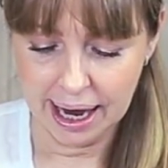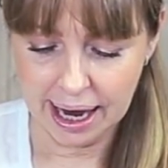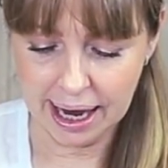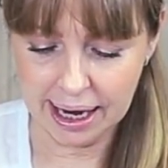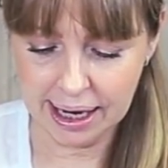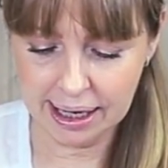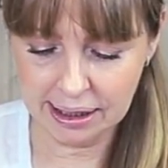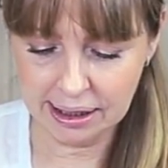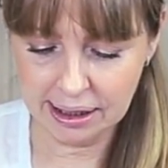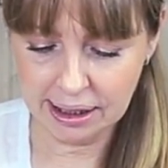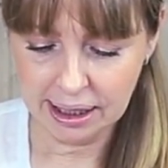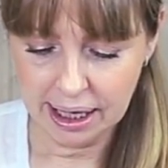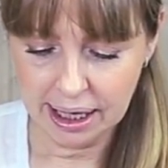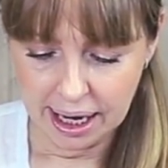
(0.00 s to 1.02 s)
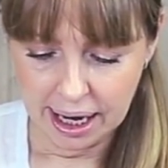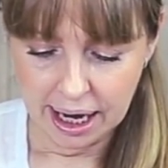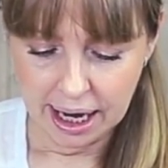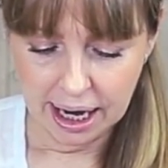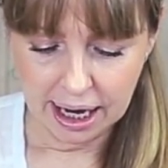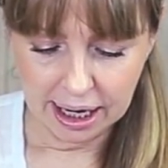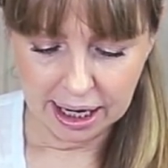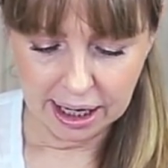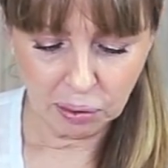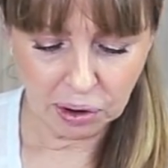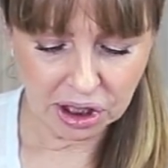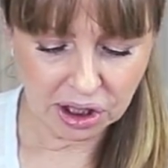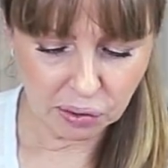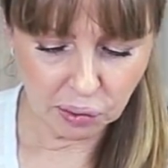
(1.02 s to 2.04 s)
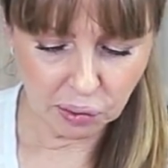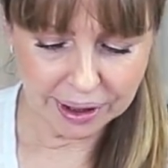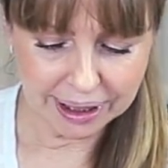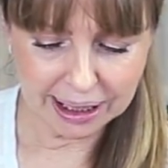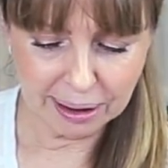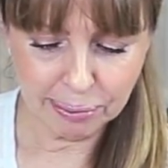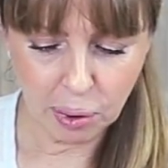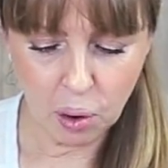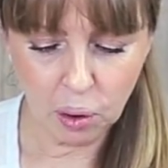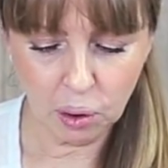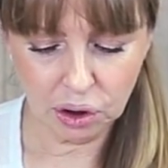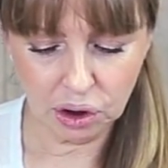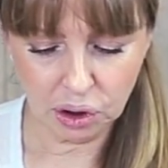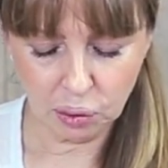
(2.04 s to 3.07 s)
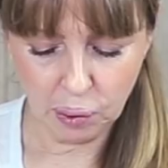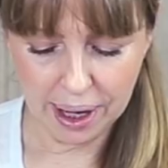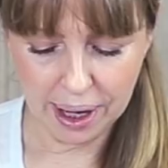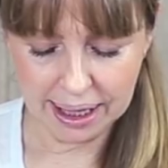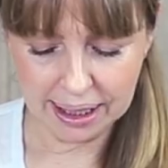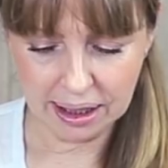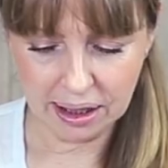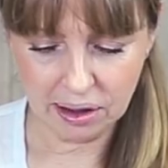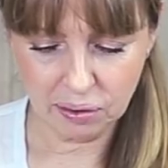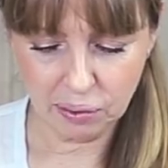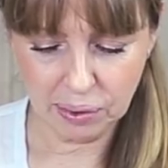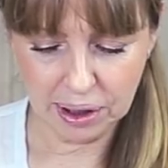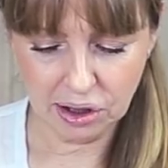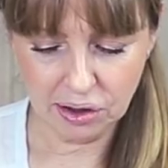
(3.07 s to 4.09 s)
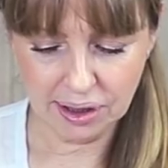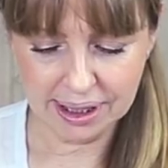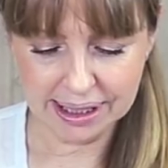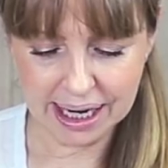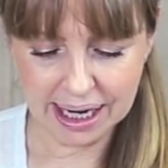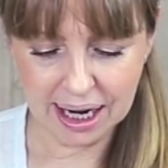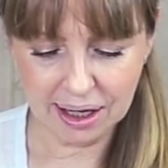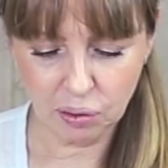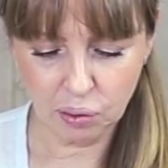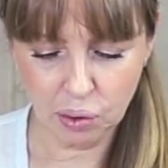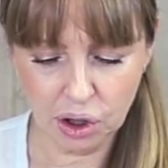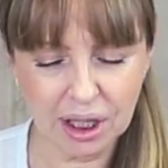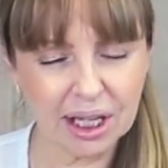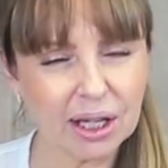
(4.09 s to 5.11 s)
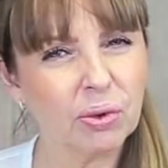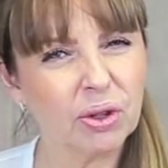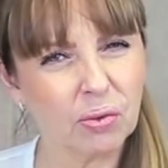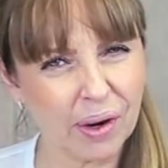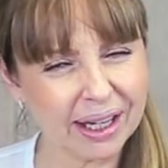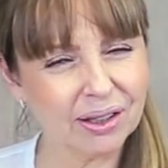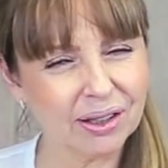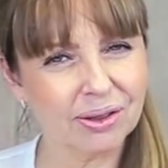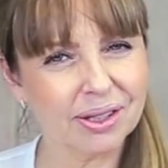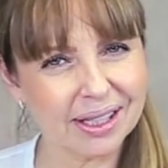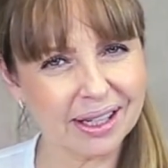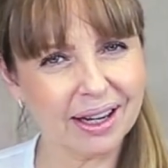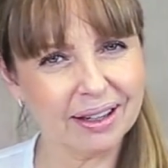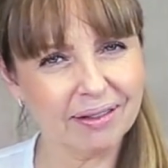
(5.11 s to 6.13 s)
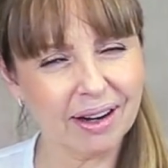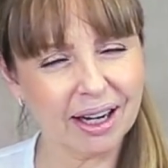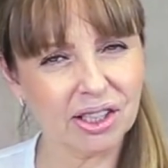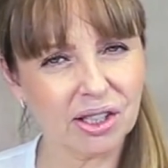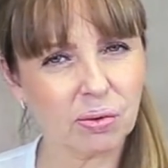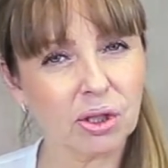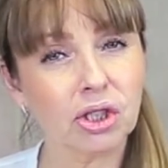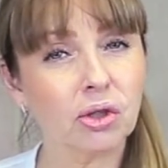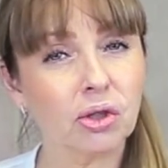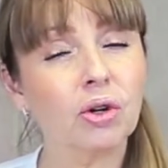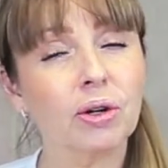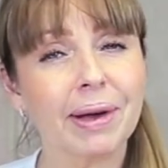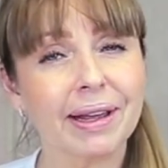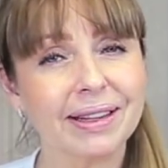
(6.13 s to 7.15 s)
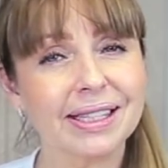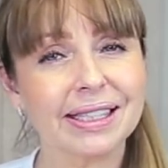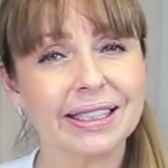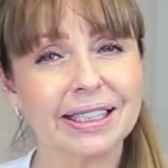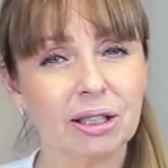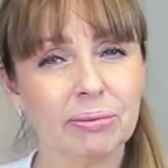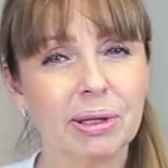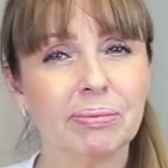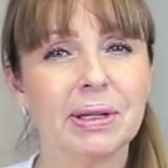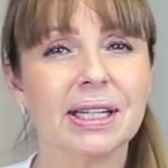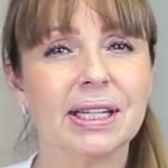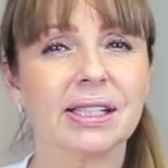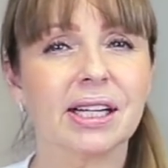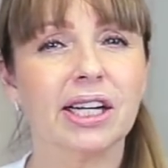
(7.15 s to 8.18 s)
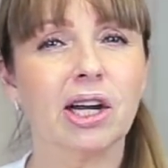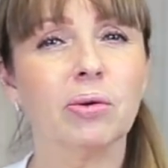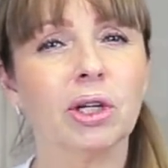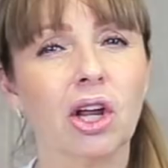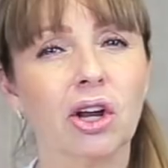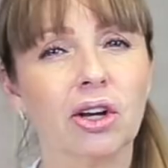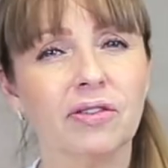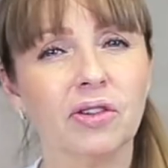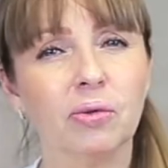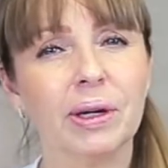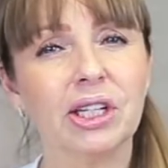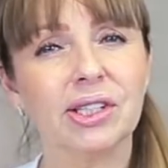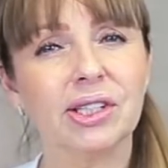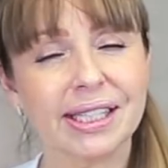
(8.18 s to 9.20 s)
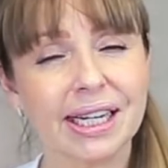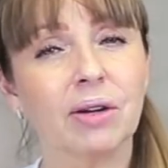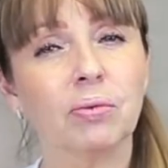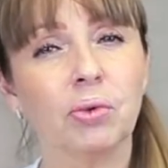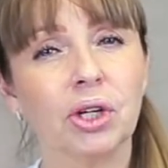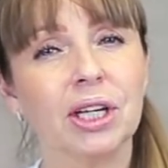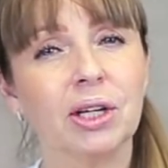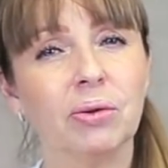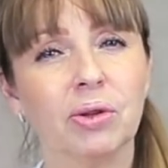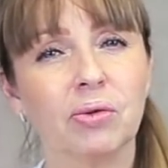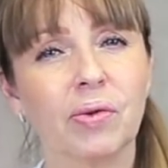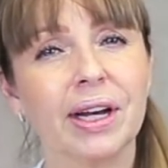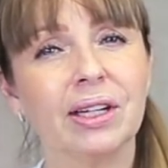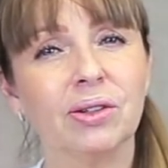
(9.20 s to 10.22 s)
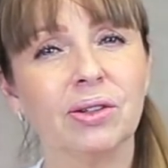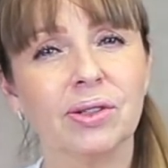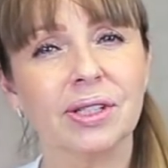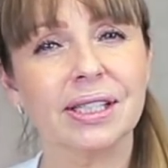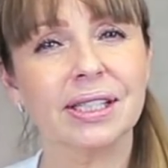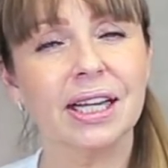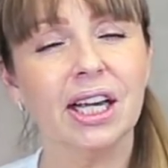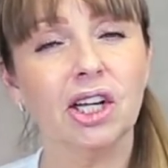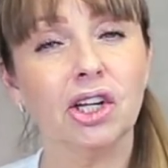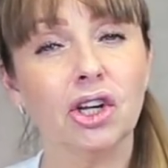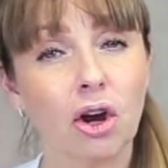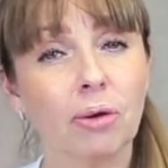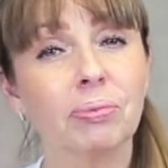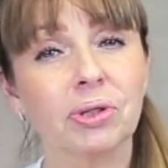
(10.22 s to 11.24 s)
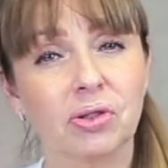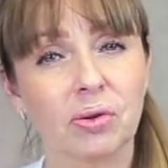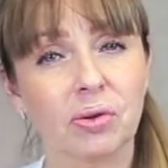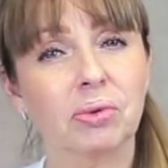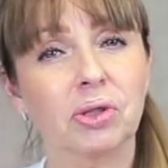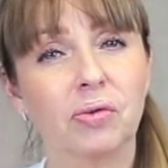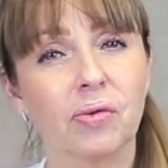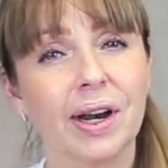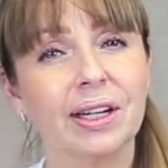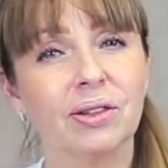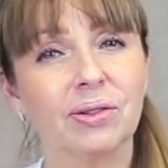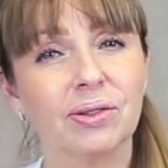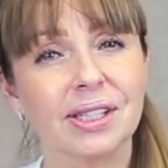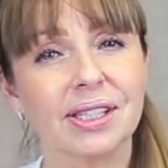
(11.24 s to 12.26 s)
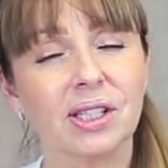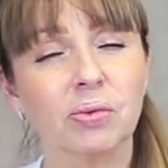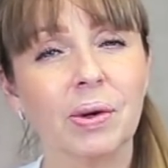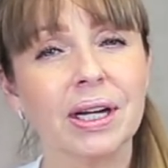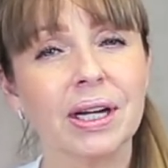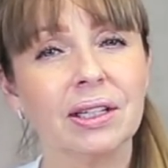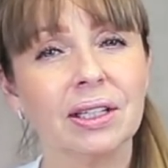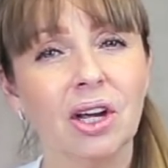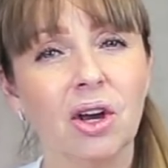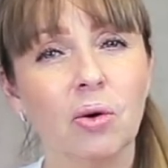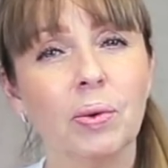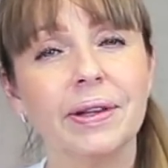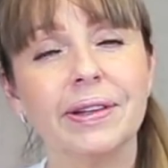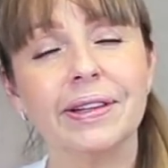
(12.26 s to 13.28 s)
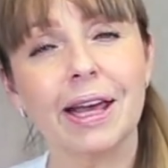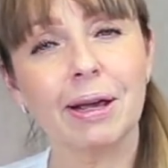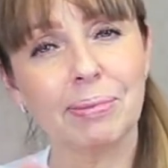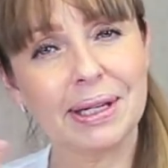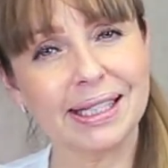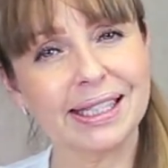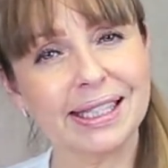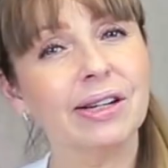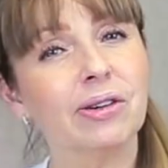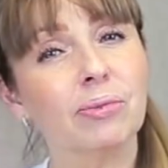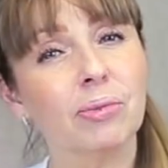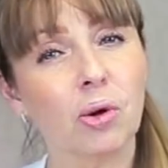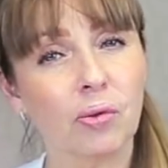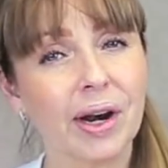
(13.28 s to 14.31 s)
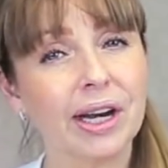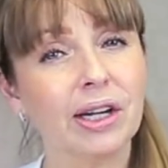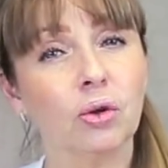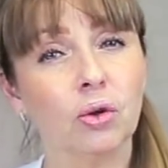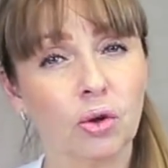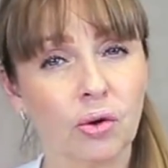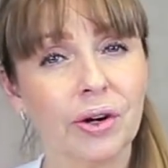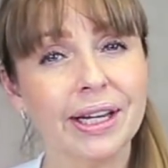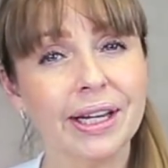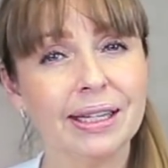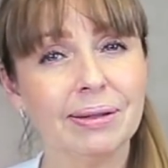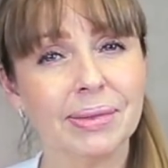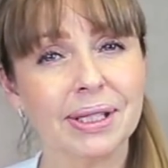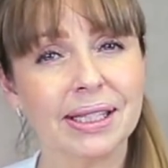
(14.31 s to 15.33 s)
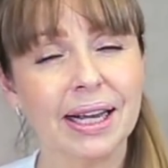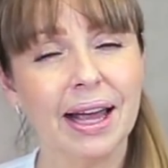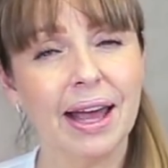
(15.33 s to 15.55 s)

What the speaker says: And what's really important when you start working with retinols, and I just want to talk about this a little bit, because I know a lot of you, when you start working with retinols, non-prescription retinols as well, whether they be serum or retinol creams,